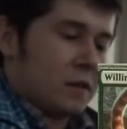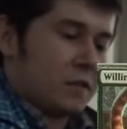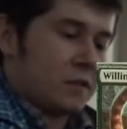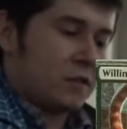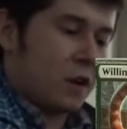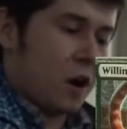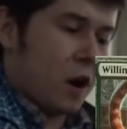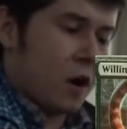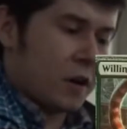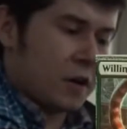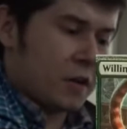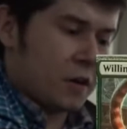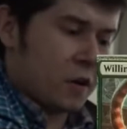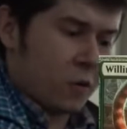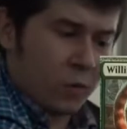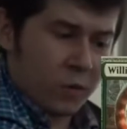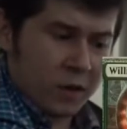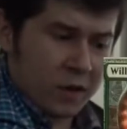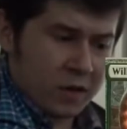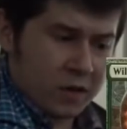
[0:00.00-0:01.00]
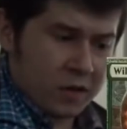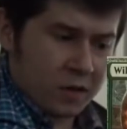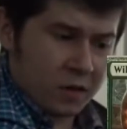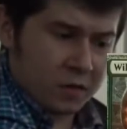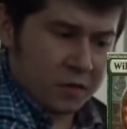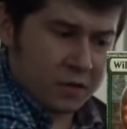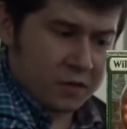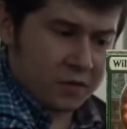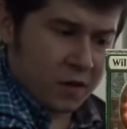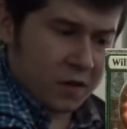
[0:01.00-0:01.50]
Sorry, no weed,
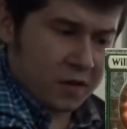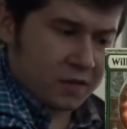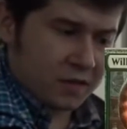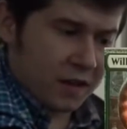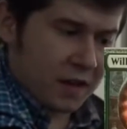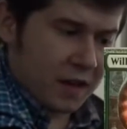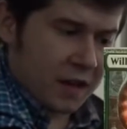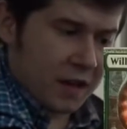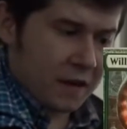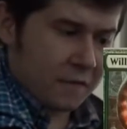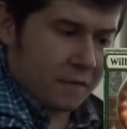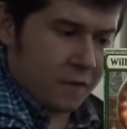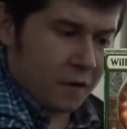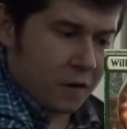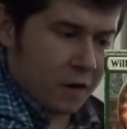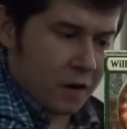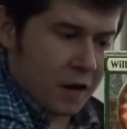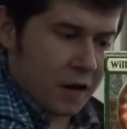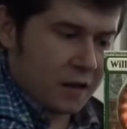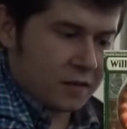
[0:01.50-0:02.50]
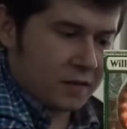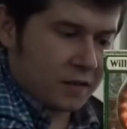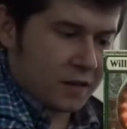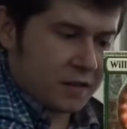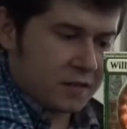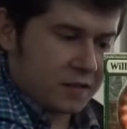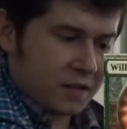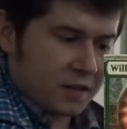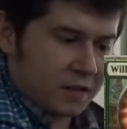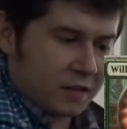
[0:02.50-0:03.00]
only drugs I have are
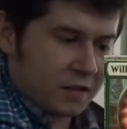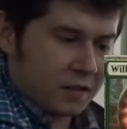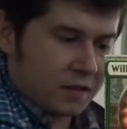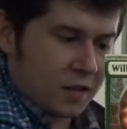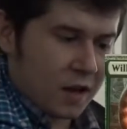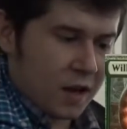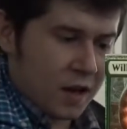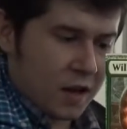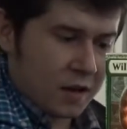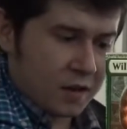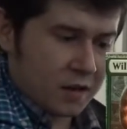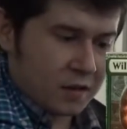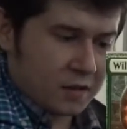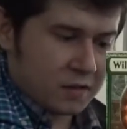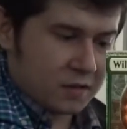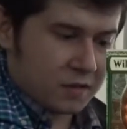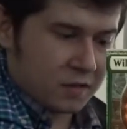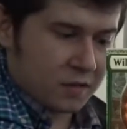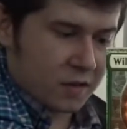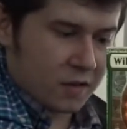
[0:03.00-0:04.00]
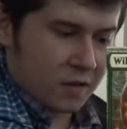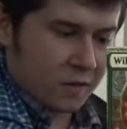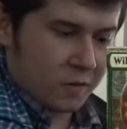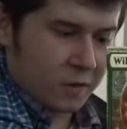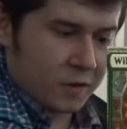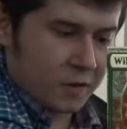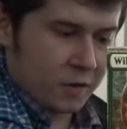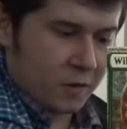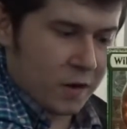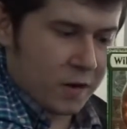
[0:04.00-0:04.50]
antipsychotics.
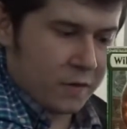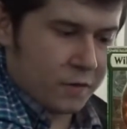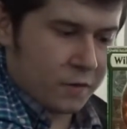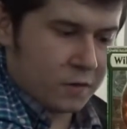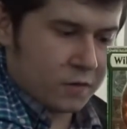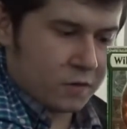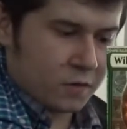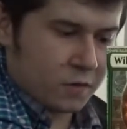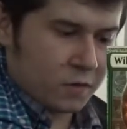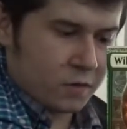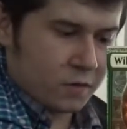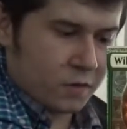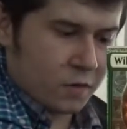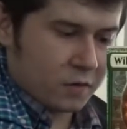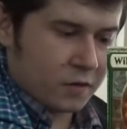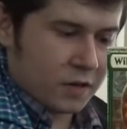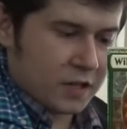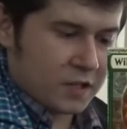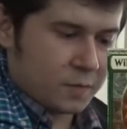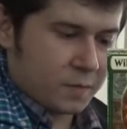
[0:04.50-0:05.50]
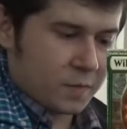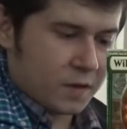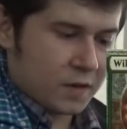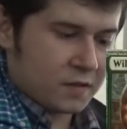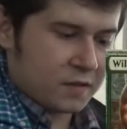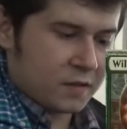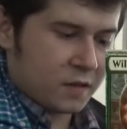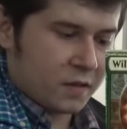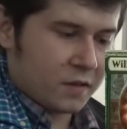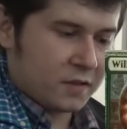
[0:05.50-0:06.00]
Will you ever do your own Let's Play
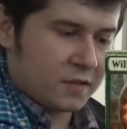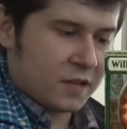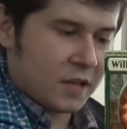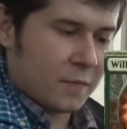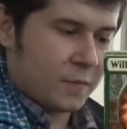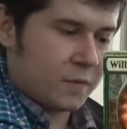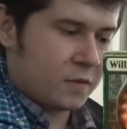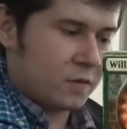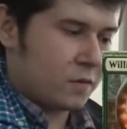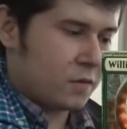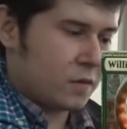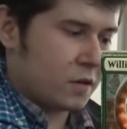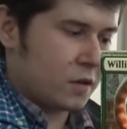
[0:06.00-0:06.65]
series? Happy New